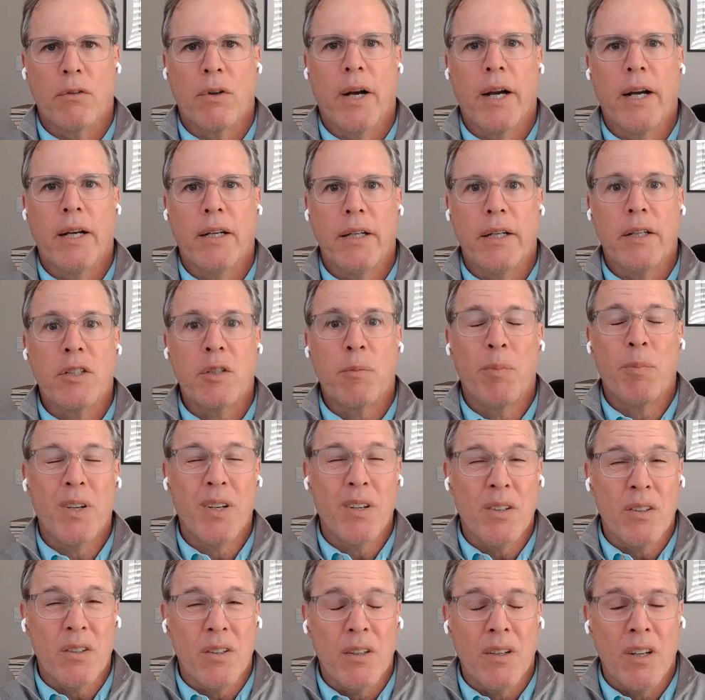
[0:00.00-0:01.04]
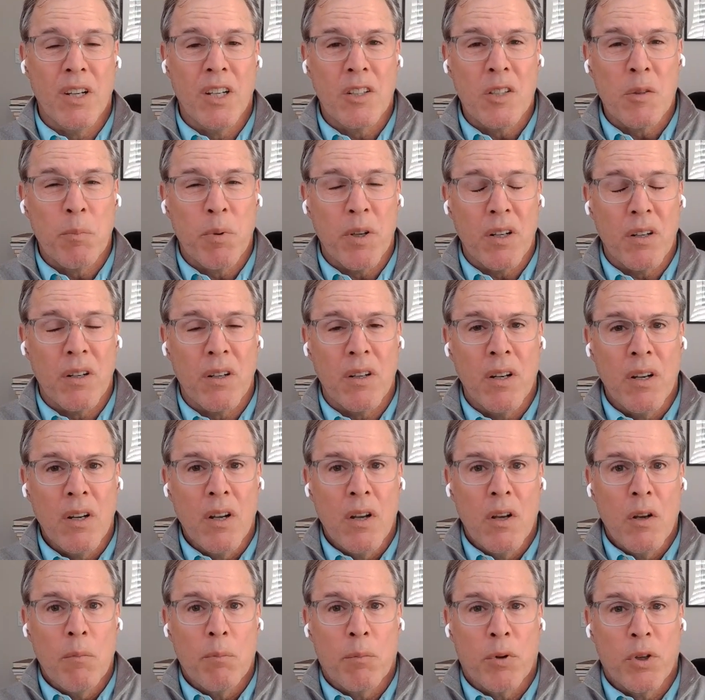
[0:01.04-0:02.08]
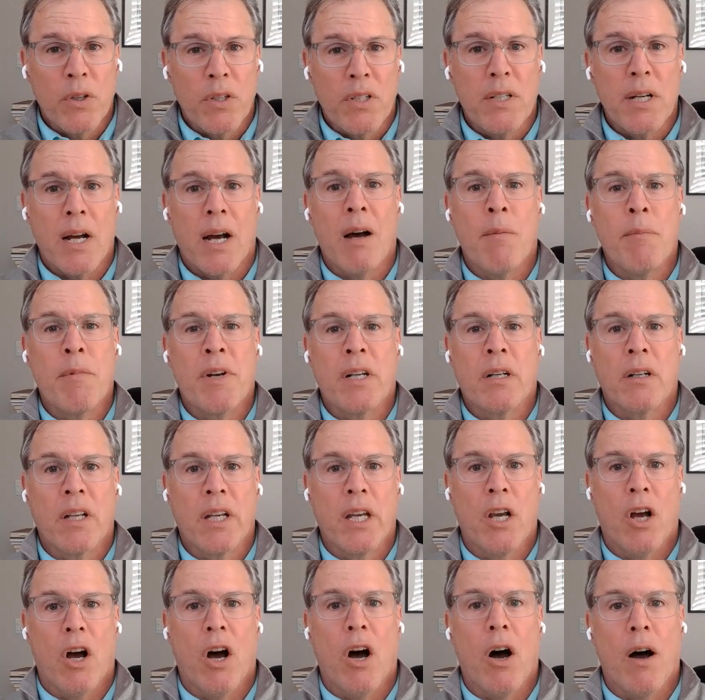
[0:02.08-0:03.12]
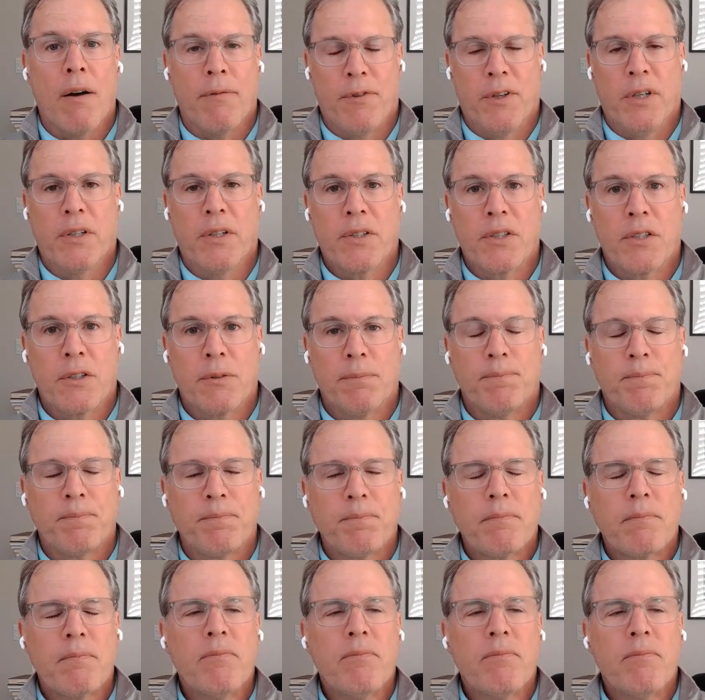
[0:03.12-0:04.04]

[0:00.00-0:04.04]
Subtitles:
right? It's been predominantly office.